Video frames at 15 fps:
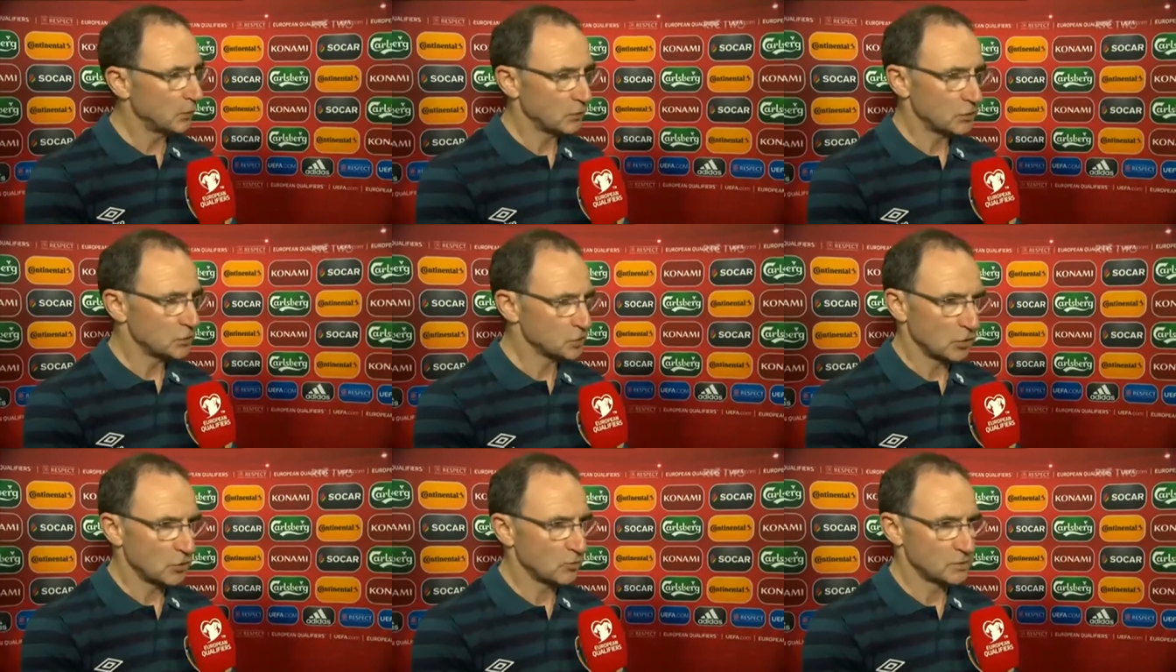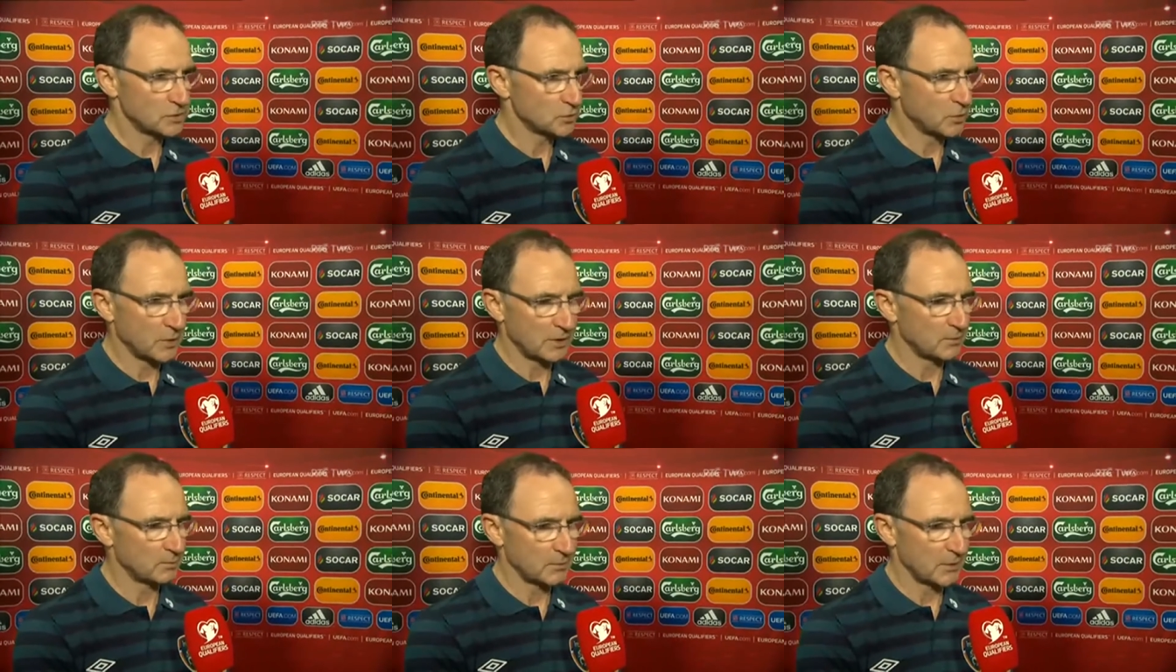But there's always,
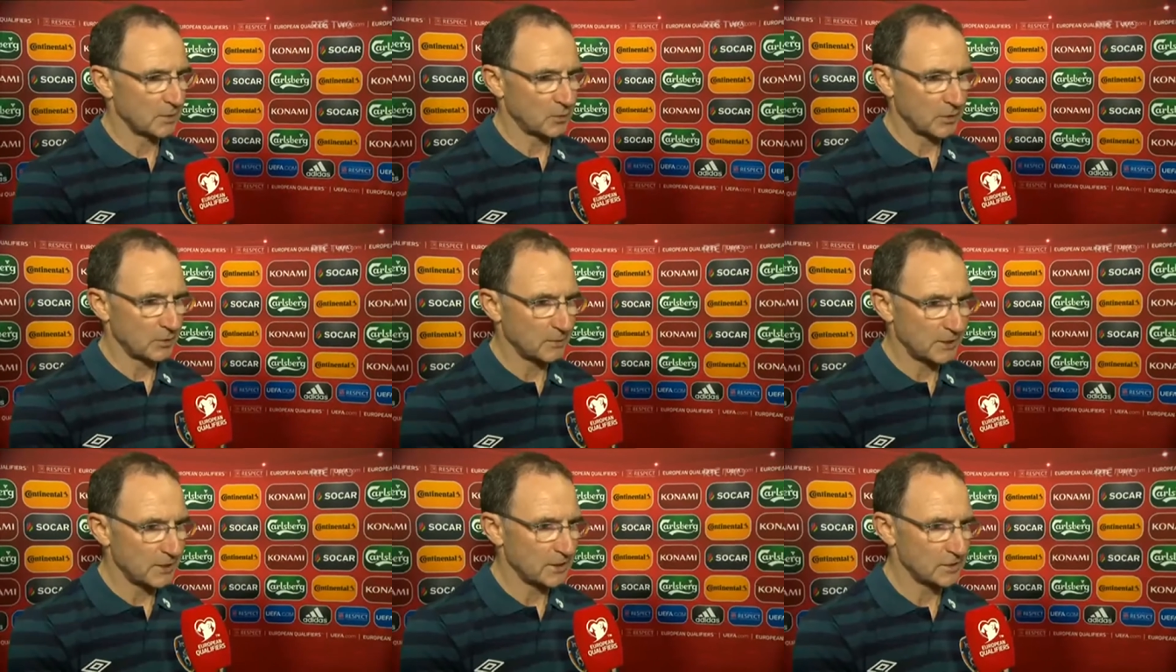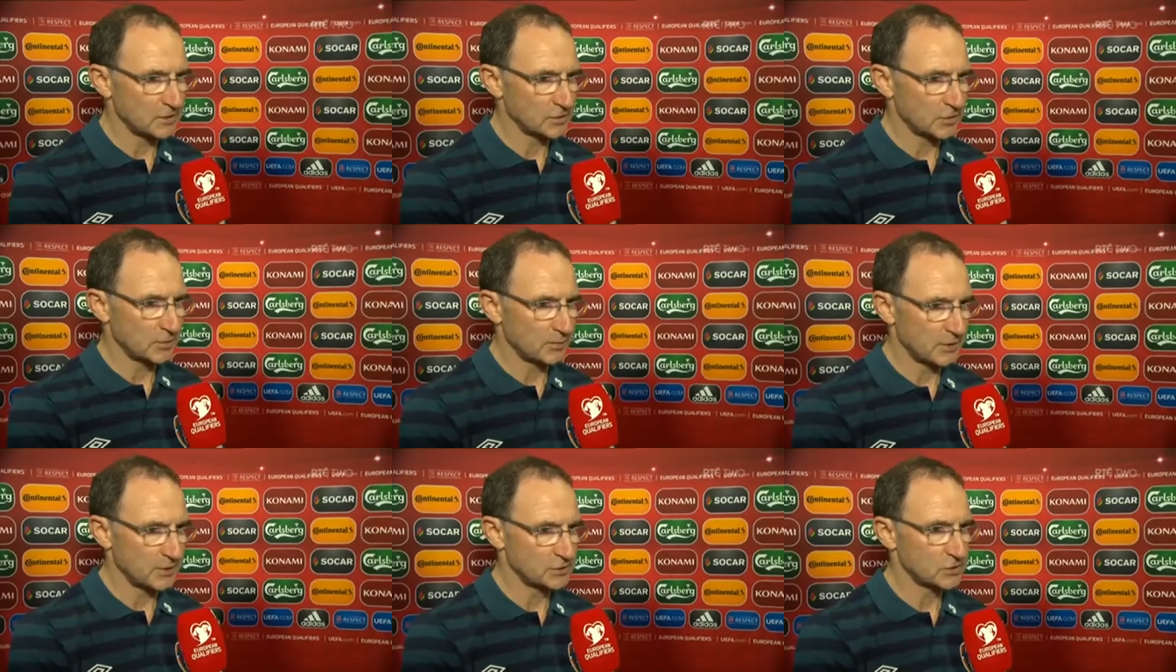while, while McGeady's
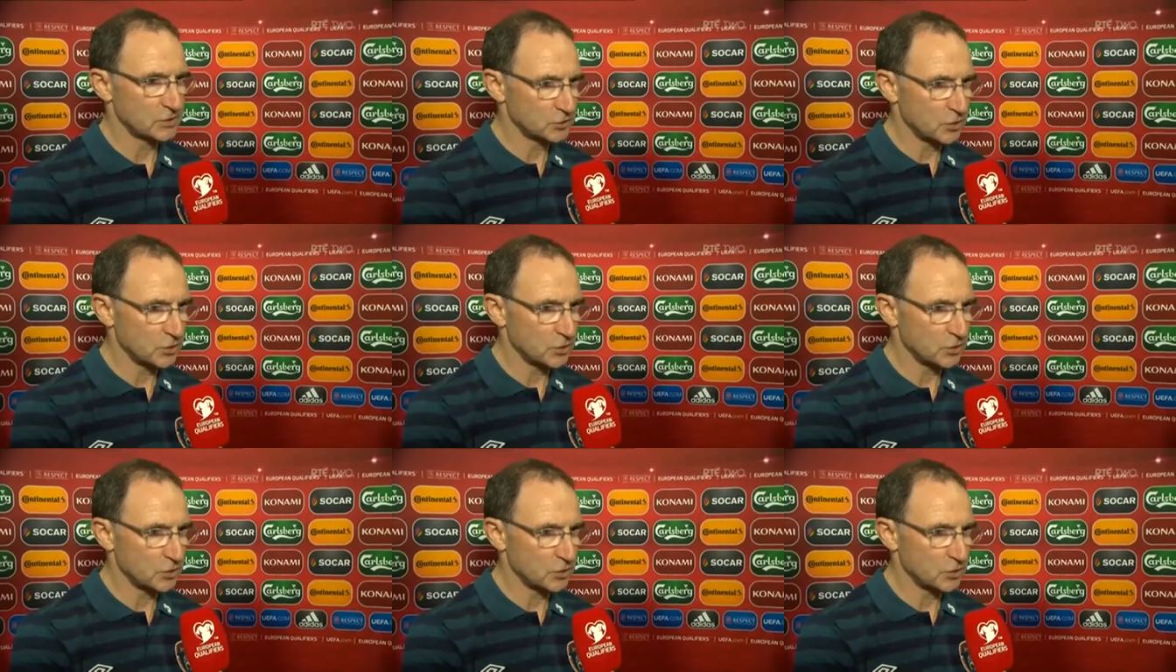on the pitch,